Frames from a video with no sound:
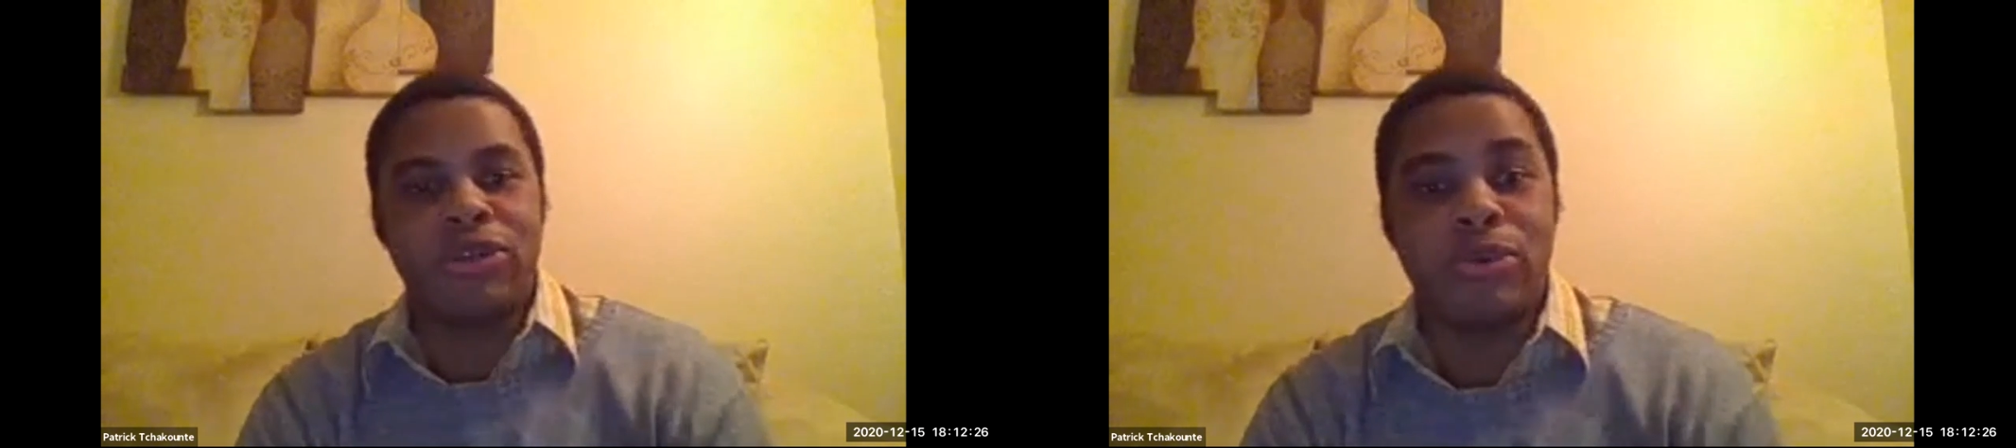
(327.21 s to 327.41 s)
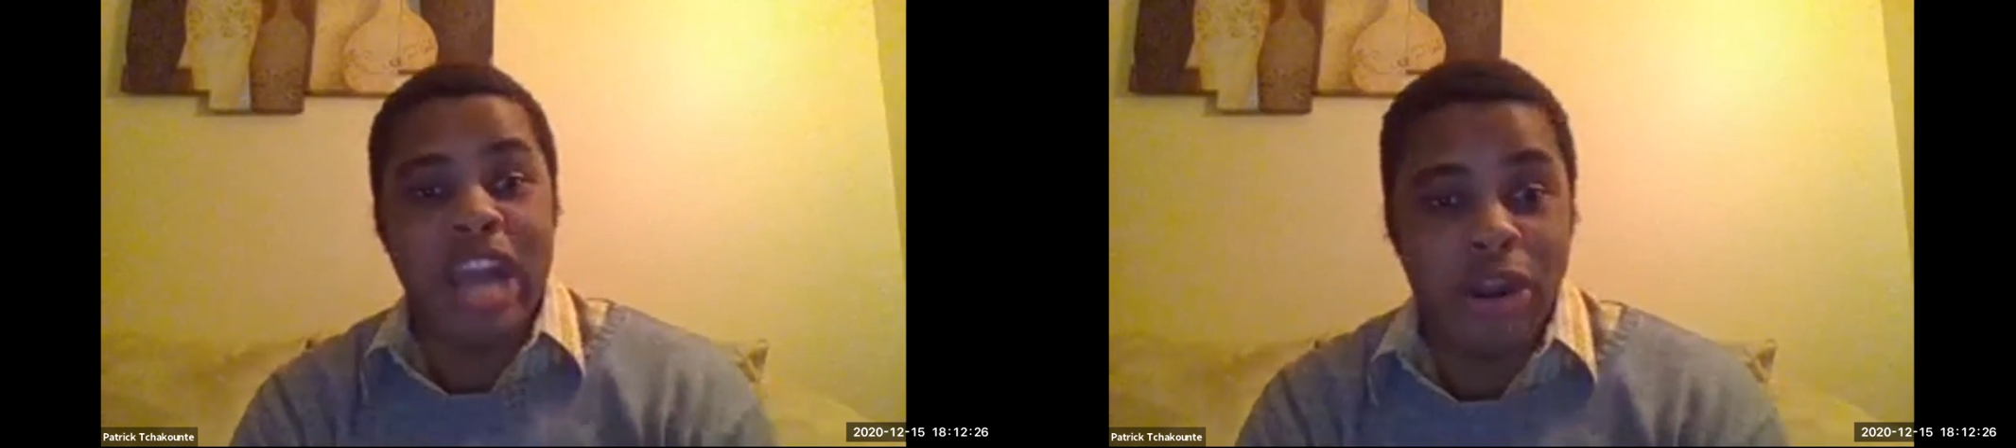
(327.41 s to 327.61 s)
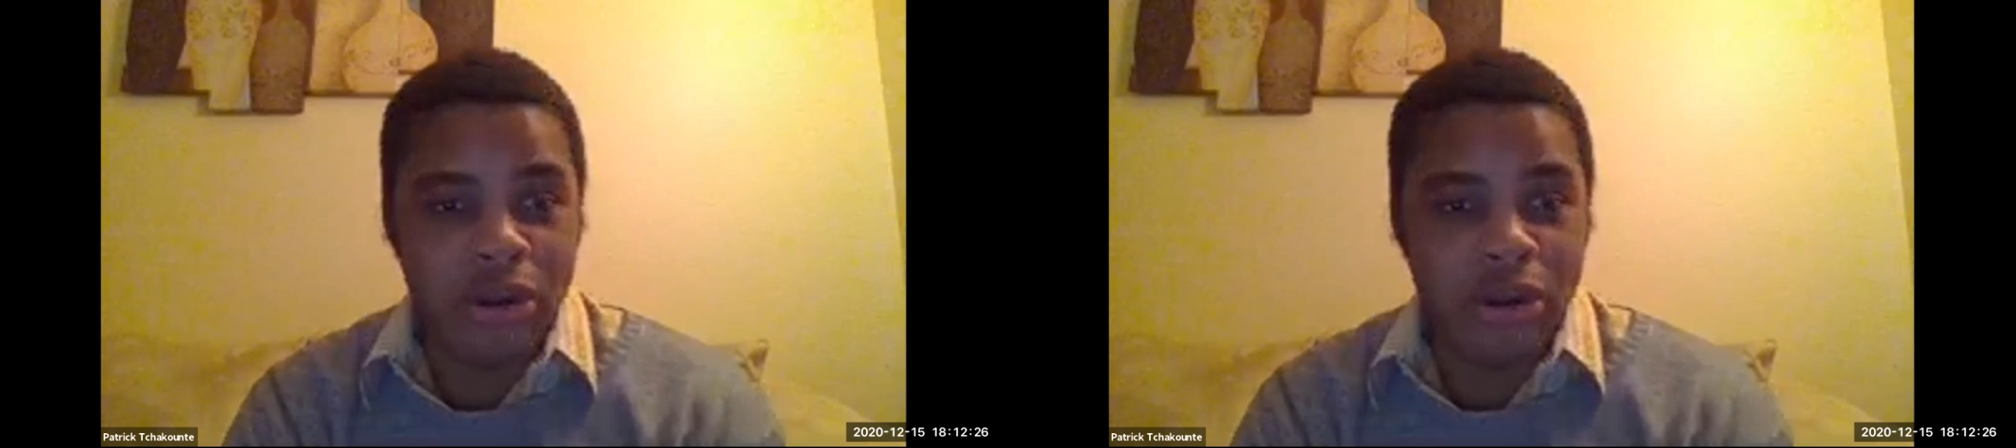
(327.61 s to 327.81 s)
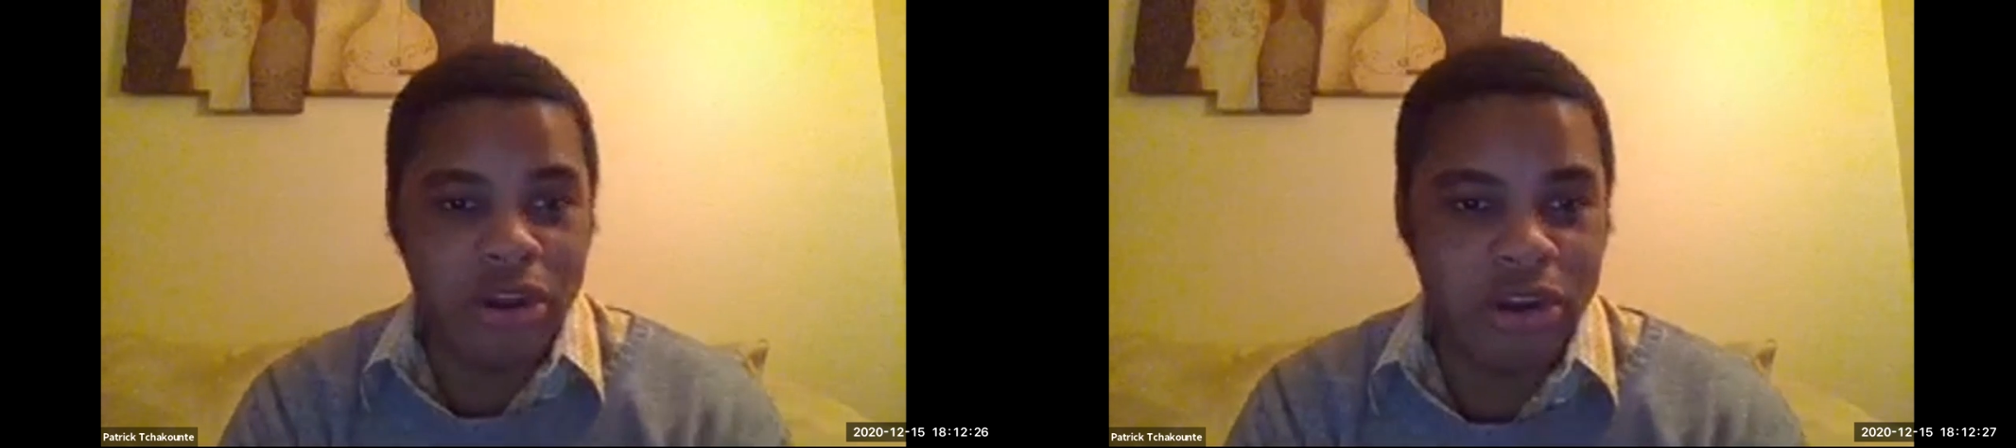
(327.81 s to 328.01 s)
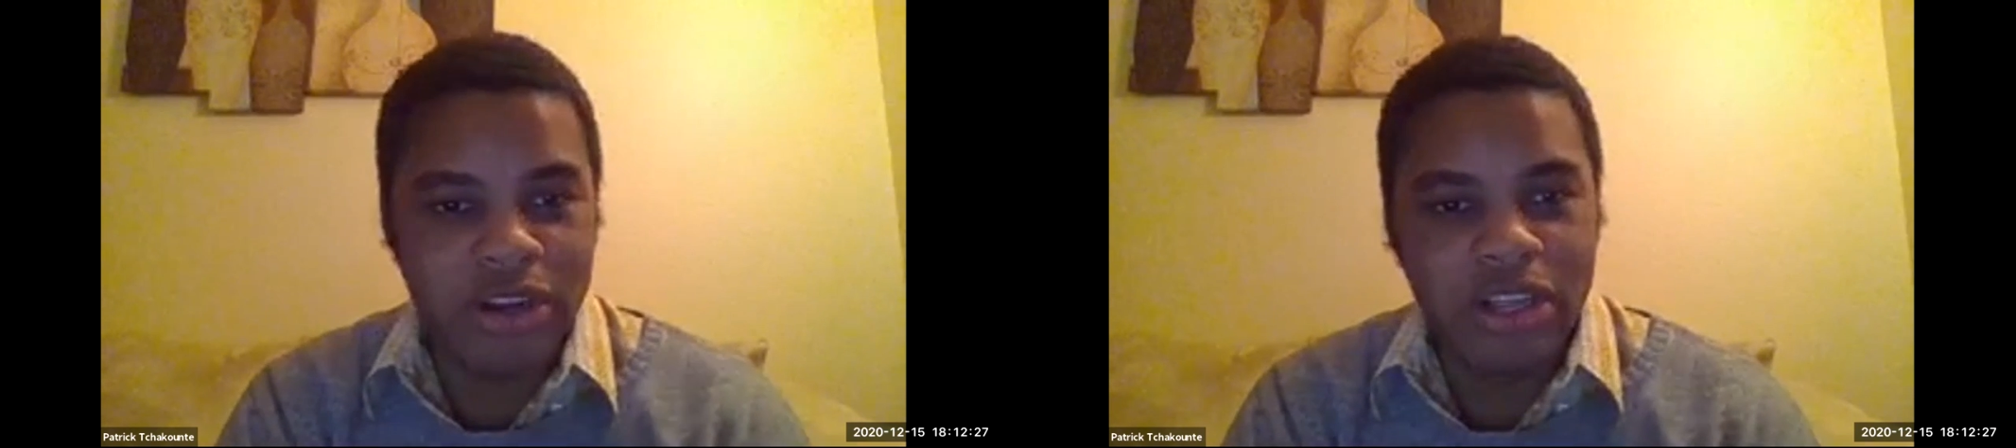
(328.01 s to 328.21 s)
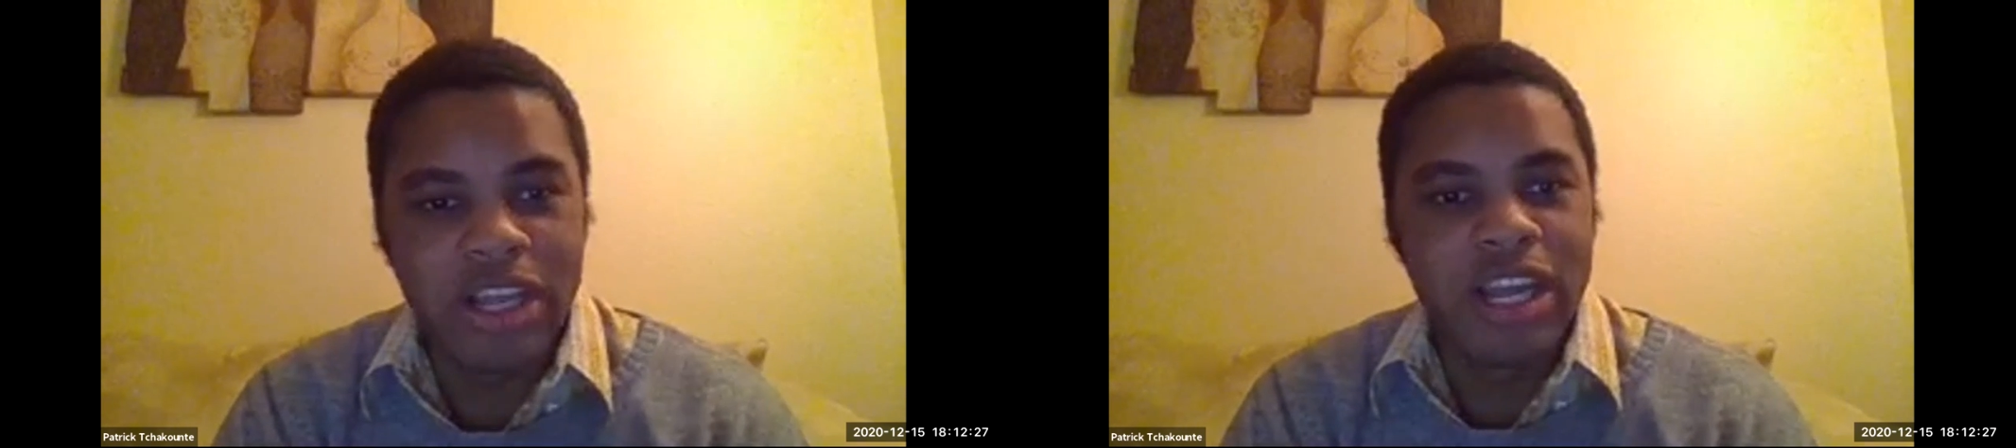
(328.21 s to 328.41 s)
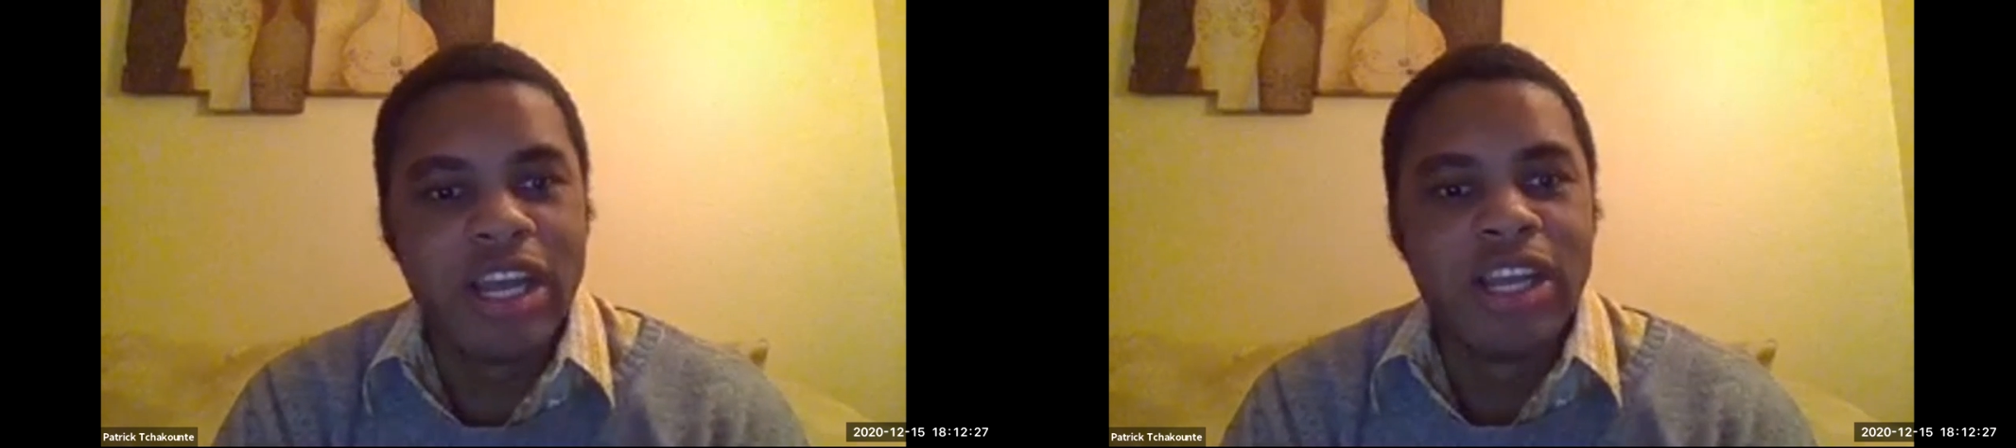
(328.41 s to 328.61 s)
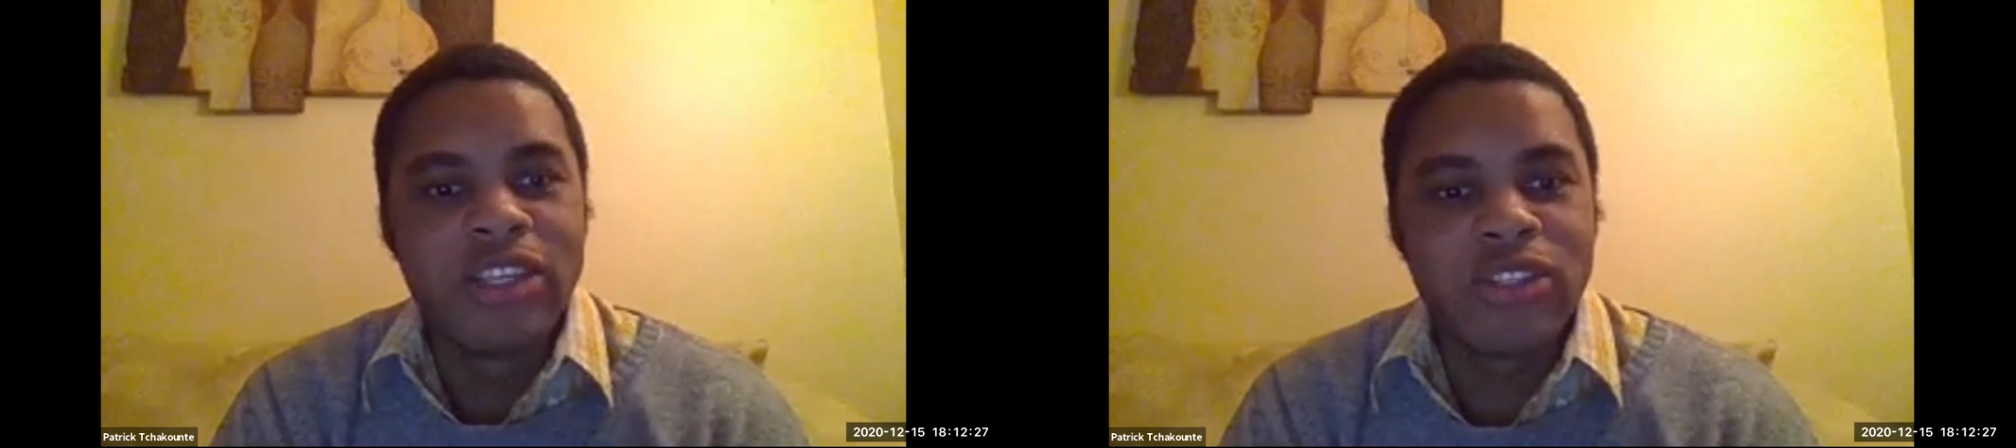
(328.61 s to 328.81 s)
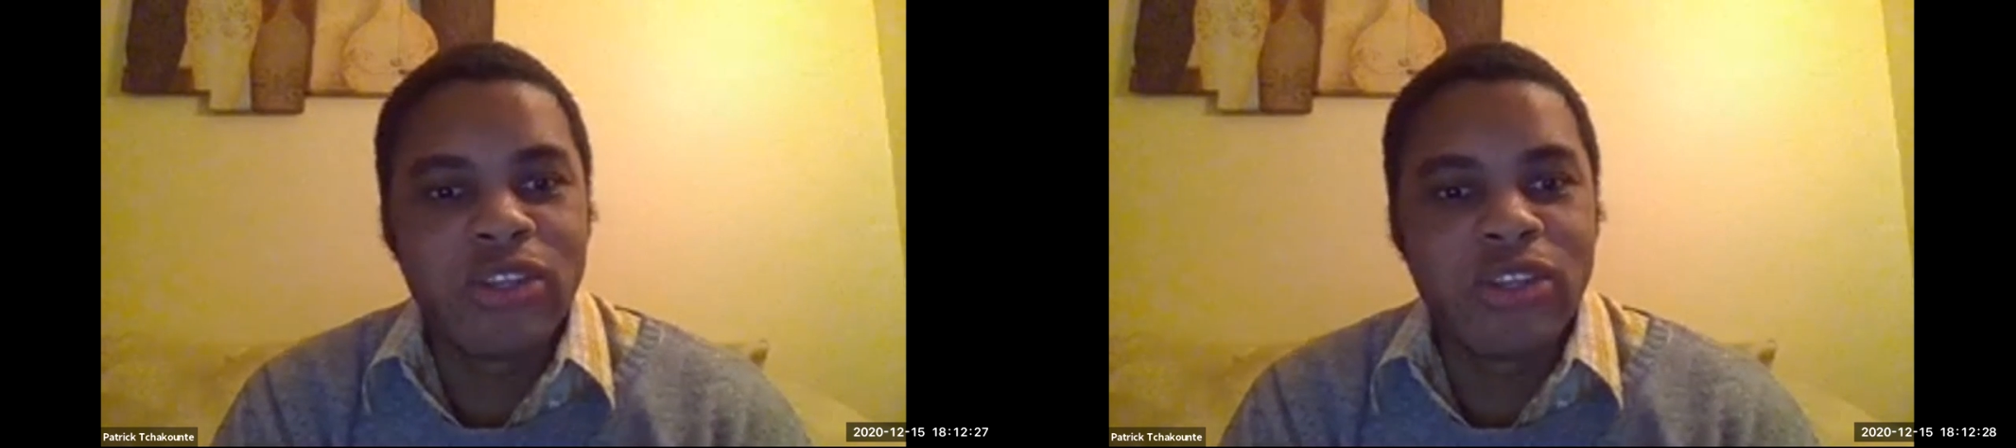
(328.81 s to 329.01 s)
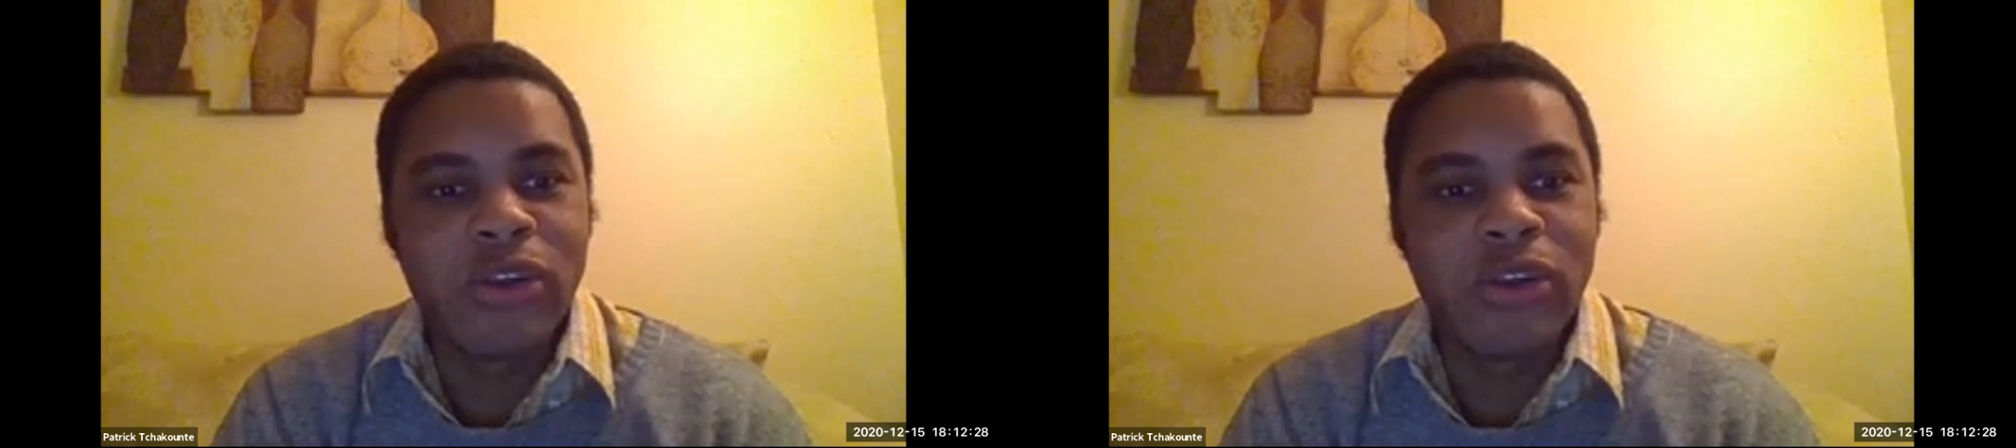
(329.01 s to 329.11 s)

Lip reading: writer. So I